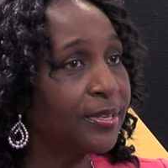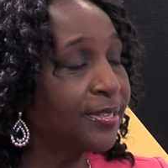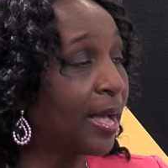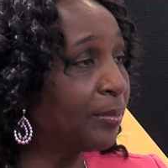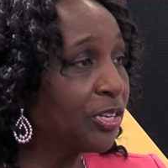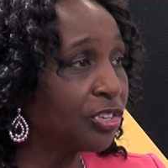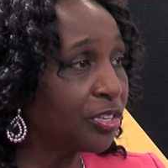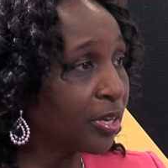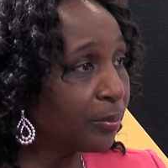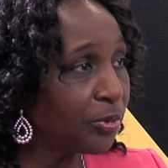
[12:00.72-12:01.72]
is damage
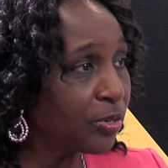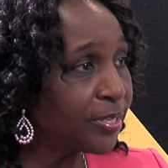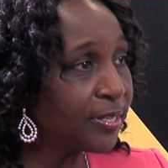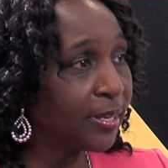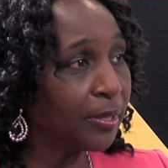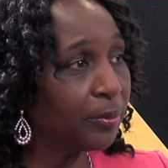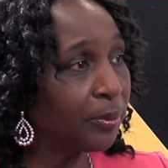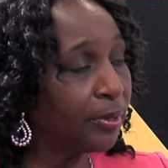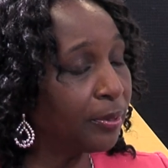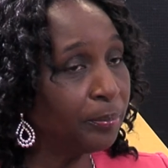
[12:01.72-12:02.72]
in the community and
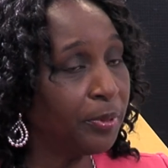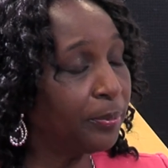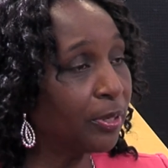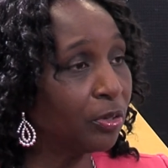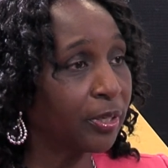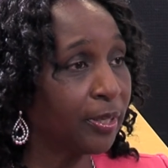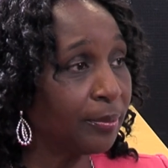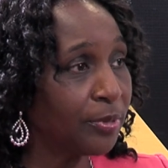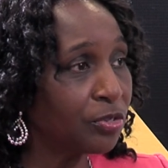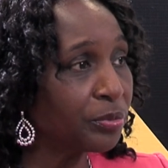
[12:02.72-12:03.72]
the, the, people are not
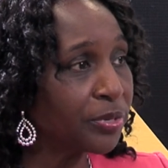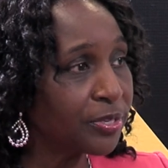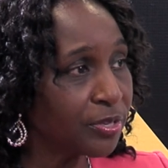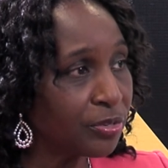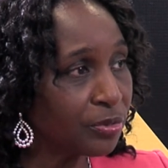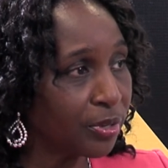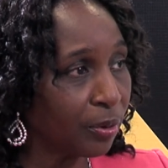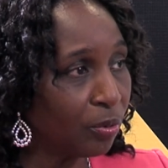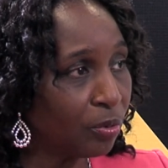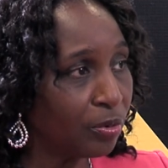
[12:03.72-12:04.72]
able to return to
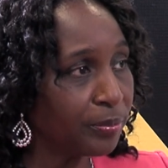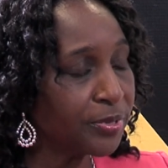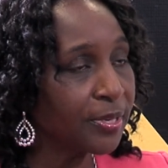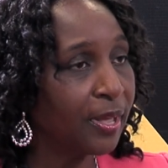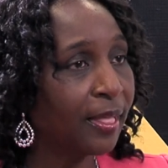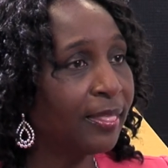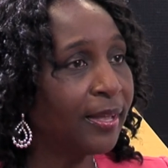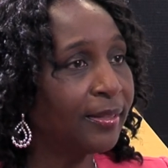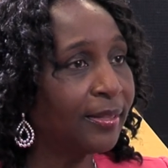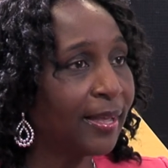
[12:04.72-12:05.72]
their homes,
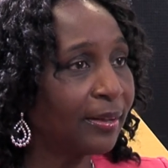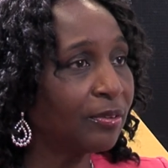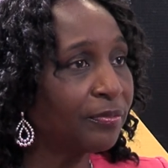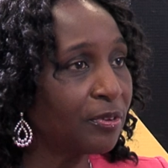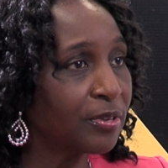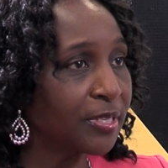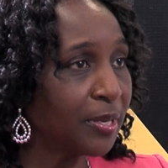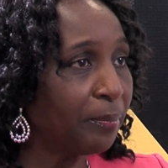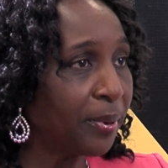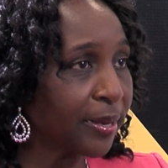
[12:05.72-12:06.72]
then that of course
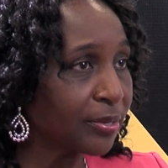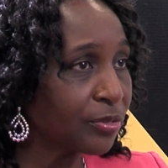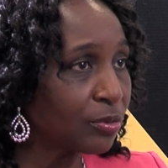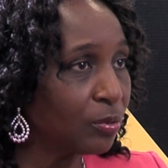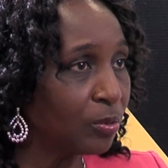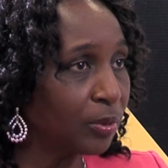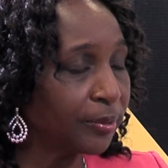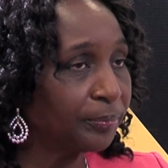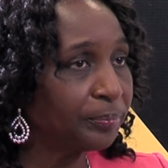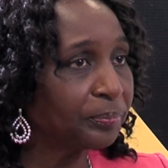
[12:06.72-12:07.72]
impacts school.